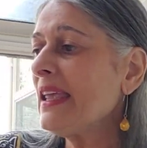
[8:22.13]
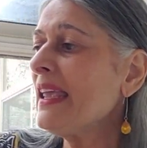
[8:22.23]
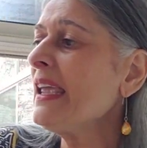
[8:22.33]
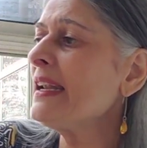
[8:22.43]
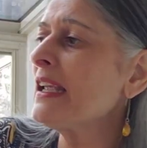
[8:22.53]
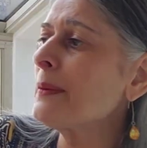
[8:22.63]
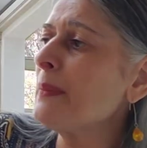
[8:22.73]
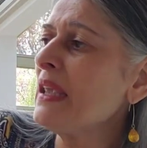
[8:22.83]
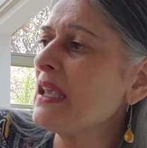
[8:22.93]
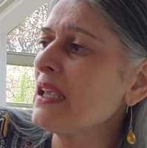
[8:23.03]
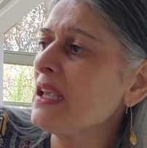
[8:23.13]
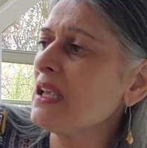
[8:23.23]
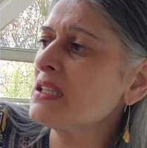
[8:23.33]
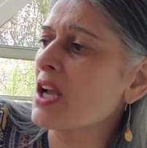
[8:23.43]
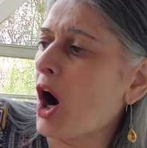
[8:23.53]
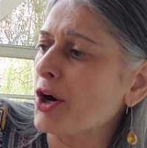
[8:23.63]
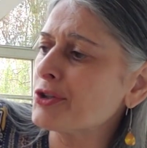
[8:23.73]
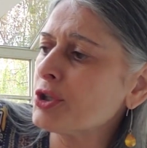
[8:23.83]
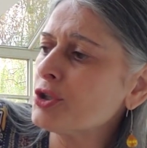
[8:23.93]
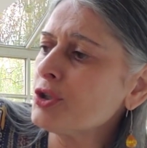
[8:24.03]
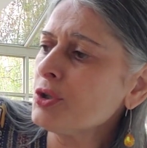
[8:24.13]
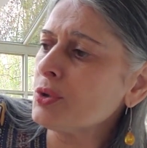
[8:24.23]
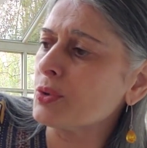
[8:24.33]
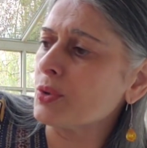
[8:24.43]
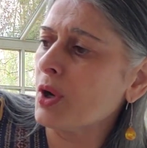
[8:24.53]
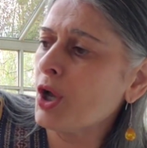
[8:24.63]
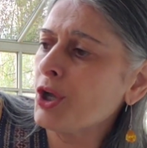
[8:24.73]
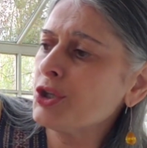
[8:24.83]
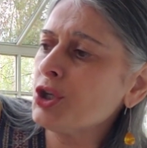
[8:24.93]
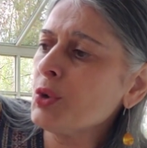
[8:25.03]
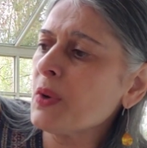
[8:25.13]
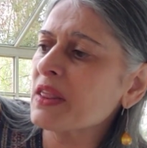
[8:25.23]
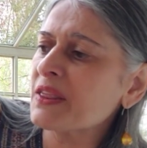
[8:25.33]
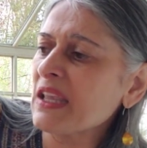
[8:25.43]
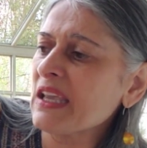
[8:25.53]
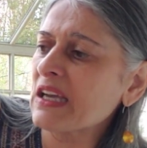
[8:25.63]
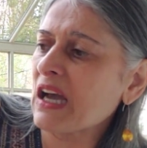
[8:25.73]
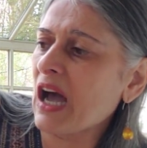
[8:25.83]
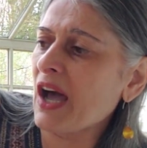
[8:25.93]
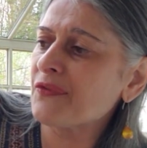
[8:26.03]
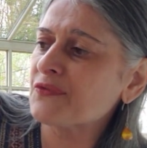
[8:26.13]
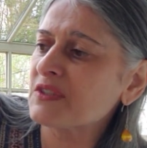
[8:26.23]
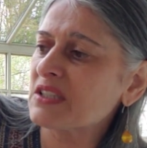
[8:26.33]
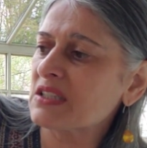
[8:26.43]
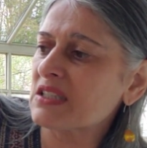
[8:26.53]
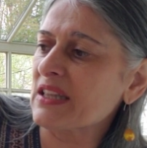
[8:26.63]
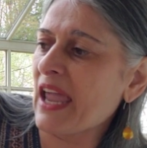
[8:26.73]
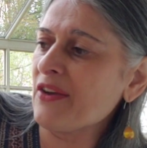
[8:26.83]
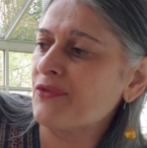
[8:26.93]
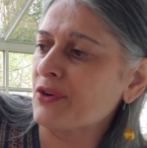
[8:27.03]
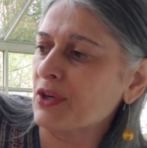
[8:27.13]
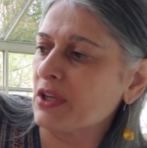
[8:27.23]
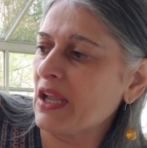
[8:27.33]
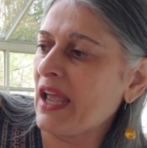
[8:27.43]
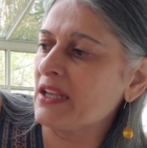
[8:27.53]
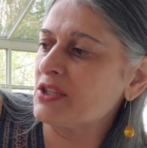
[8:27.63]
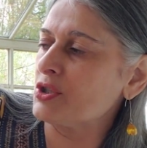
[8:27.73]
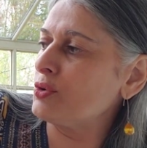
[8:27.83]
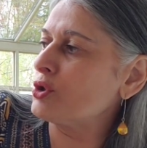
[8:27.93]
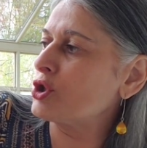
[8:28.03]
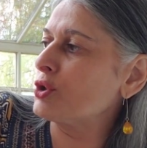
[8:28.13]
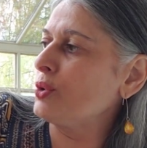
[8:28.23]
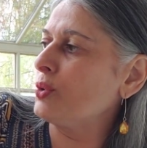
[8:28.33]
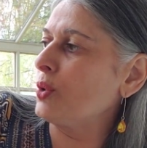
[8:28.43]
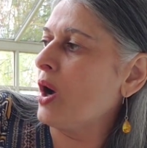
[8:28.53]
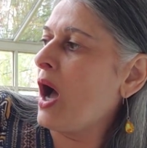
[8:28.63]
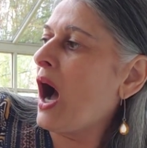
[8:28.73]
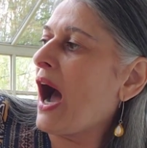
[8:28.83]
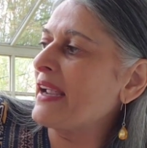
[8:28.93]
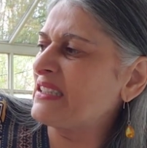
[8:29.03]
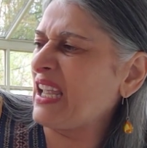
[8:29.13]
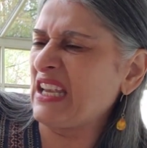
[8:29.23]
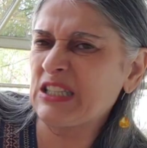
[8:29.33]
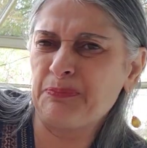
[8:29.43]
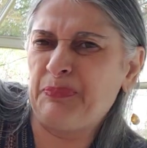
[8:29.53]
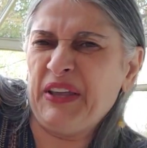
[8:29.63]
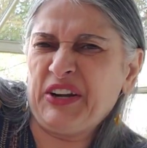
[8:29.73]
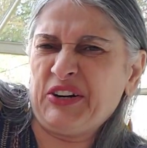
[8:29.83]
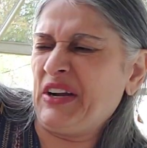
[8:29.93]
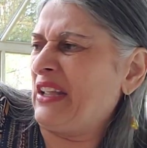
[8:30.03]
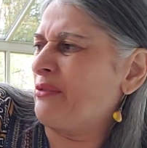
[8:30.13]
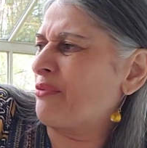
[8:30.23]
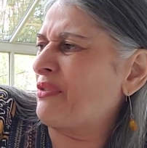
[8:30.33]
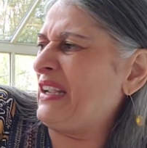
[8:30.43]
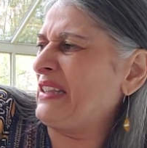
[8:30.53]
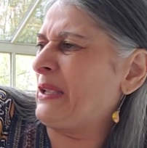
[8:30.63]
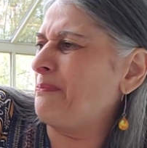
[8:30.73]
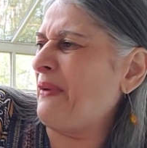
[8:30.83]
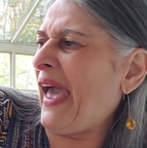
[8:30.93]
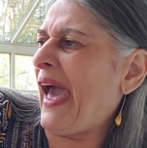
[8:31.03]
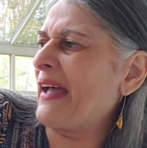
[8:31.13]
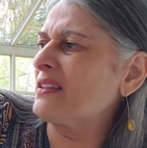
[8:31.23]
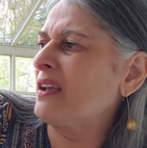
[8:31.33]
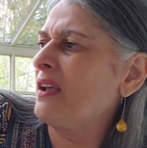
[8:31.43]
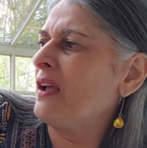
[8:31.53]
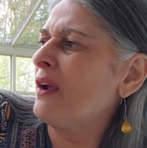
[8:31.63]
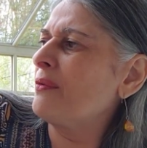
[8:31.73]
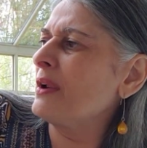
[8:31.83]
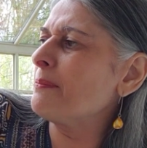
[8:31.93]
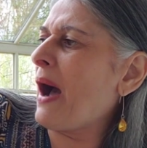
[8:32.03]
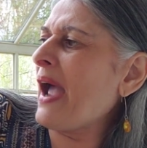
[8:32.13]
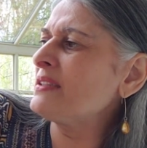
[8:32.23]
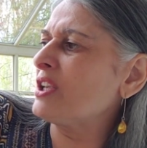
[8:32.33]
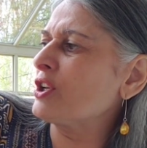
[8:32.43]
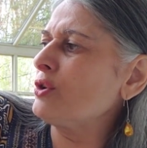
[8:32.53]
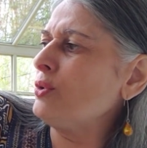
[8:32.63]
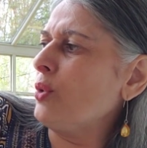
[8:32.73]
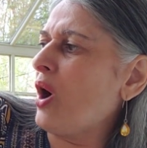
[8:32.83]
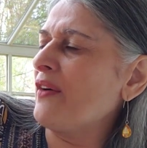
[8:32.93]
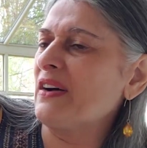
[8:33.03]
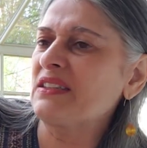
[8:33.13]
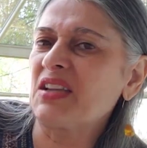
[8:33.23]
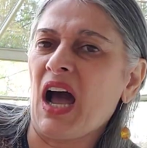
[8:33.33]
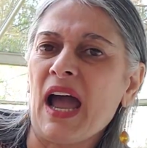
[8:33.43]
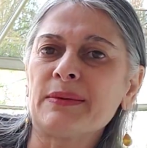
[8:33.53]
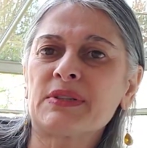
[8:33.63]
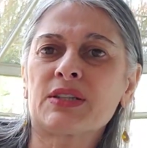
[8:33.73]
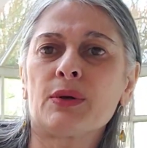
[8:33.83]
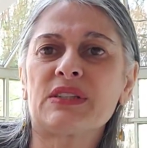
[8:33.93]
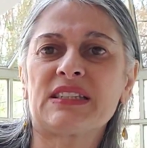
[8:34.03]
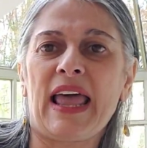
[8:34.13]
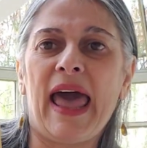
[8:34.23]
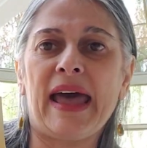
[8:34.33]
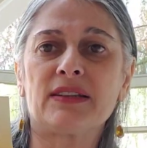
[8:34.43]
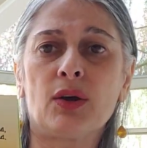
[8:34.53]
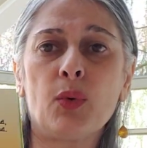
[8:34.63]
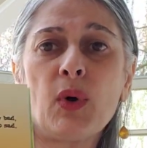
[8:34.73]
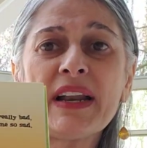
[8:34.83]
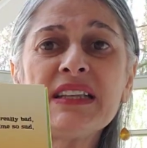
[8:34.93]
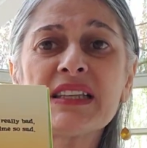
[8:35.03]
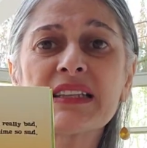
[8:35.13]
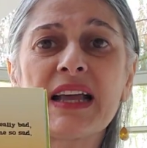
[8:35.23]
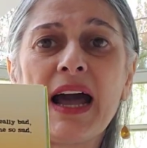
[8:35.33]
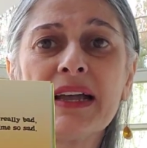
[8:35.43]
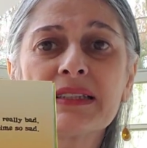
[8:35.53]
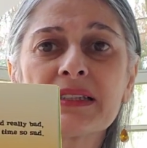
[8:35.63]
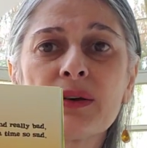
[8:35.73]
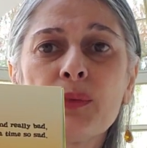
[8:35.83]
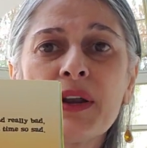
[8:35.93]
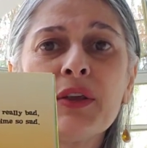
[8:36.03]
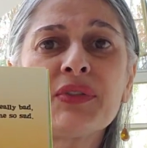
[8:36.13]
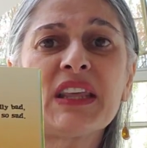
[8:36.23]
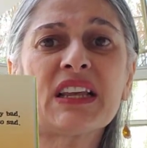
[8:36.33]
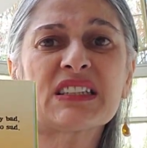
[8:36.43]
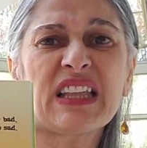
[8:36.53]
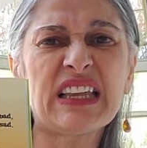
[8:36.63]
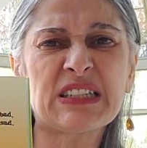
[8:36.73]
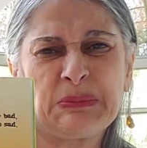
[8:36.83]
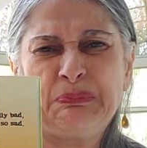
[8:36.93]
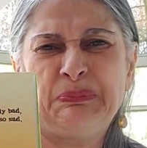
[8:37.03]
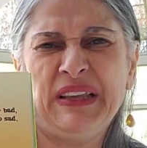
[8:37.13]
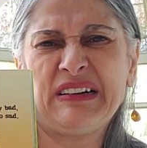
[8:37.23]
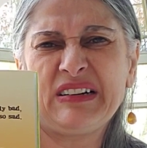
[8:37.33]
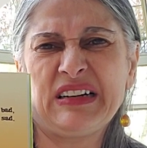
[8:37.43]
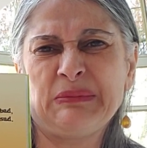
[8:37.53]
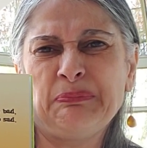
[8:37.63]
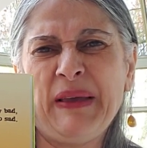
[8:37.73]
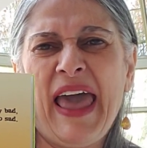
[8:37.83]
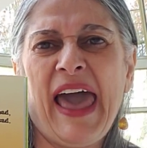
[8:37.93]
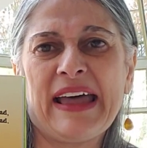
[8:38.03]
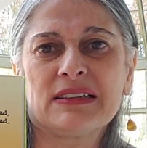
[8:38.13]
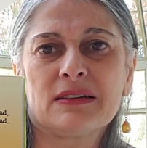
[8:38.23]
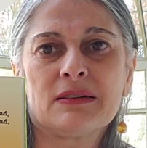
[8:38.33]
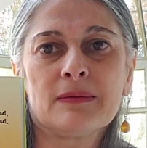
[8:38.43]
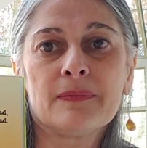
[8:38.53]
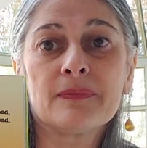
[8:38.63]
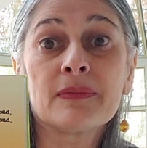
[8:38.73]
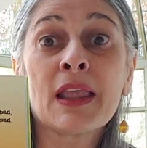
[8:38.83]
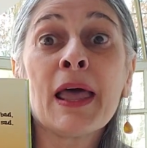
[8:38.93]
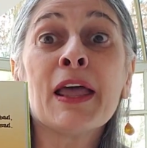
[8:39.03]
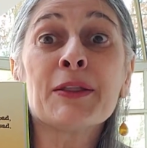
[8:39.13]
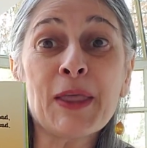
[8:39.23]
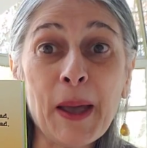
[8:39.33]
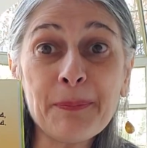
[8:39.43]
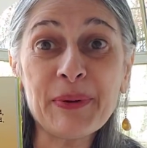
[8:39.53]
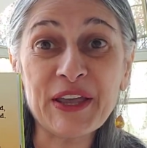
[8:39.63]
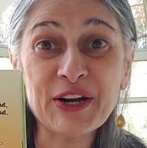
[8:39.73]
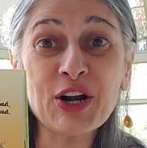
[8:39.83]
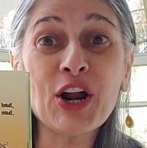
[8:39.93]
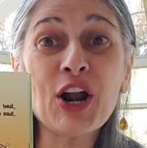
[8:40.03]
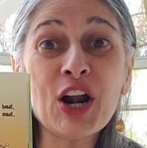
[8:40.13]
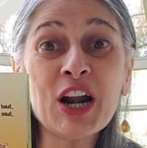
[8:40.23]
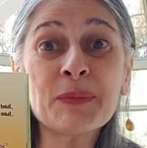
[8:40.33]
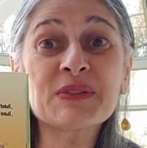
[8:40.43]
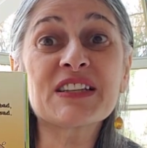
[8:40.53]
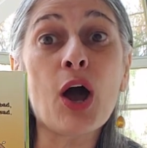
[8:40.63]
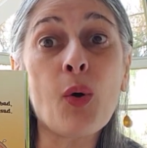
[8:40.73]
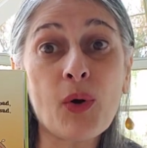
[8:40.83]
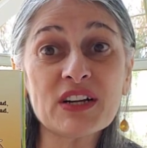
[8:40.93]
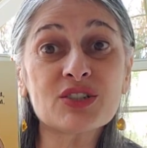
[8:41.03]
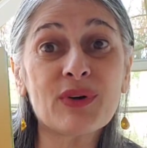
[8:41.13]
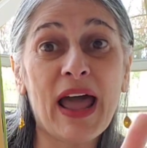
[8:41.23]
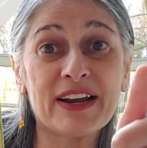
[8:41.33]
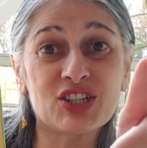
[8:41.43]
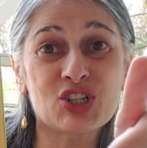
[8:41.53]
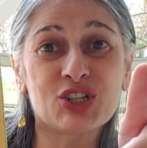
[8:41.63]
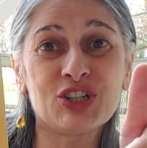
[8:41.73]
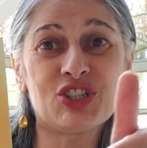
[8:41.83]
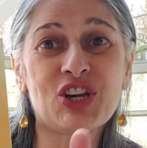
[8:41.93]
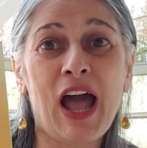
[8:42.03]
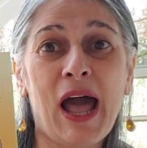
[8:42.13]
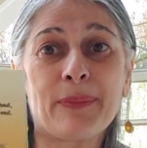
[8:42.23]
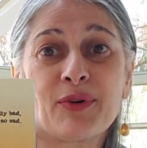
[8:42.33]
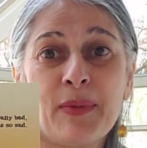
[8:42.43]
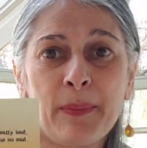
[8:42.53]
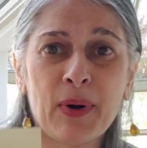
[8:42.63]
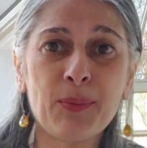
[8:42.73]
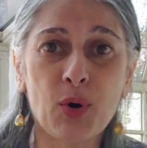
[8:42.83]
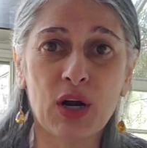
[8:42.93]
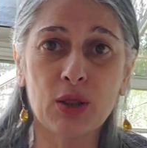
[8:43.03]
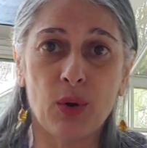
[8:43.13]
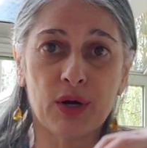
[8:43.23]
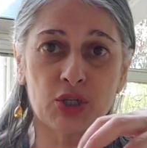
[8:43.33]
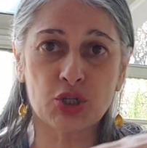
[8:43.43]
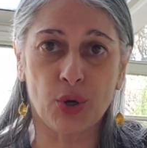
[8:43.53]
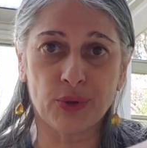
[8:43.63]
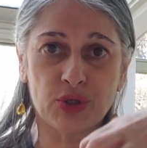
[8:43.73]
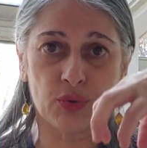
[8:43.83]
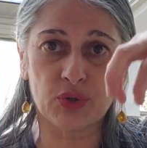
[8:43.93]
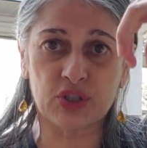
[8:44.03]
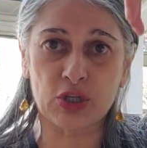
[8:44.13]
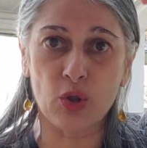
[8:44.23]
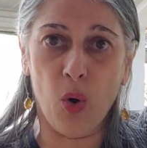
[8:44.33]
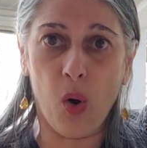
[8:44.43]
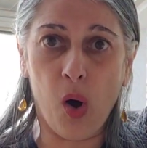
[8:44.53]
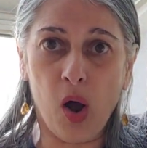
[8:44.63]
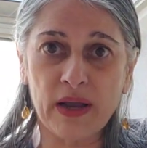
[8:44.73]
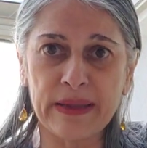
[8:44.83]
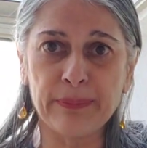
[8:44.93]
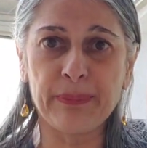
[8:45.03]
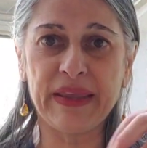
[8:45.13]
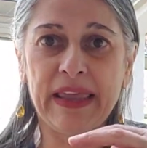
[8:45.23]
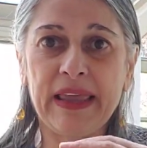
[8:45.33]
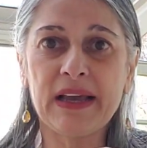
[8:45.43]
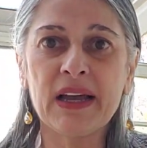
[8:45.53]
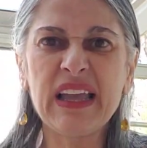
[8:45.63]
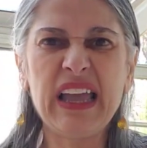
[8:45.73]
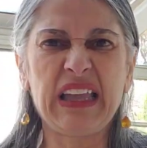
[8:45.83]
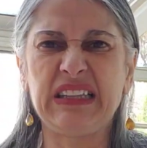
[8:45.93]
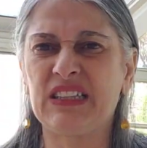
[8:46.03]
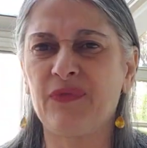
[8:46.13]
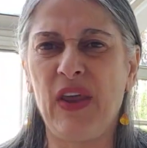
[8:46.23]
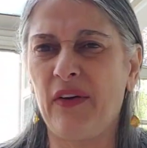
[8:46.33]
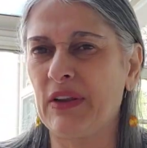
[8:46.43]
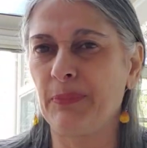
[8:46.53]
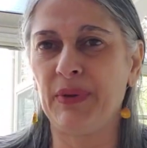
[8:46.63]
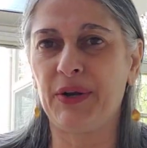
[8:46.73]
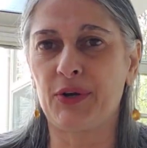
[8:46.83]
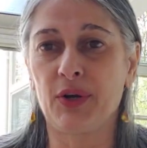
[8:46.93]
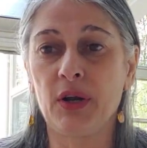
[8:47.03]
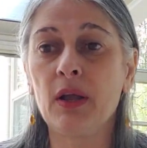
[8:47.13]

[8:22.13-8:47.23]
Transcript: Eating meat is hard to do. You will think of slavery as you chew. I taste bitter and really bad, reminding you of a time so sad. What is it, guys? What do you think tastes bitter and bad? The bitter herbs, the horseradish. Good job. Remember Morah Lora showed you it's long and big and it's very bitter.